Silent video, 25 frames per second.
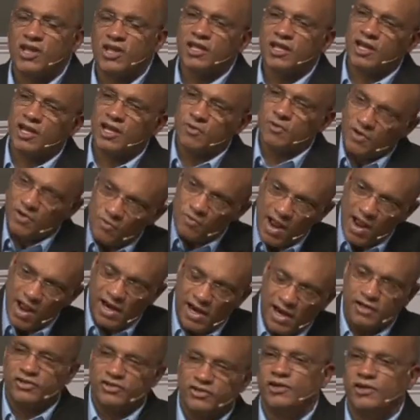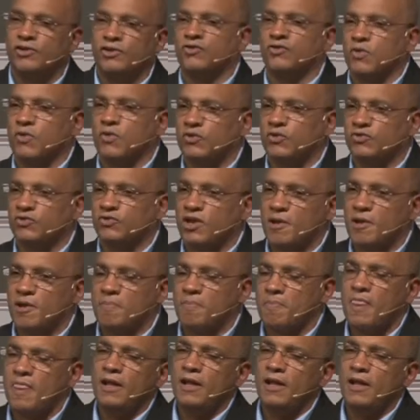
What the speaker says: getting ready to ride into Jerusalem,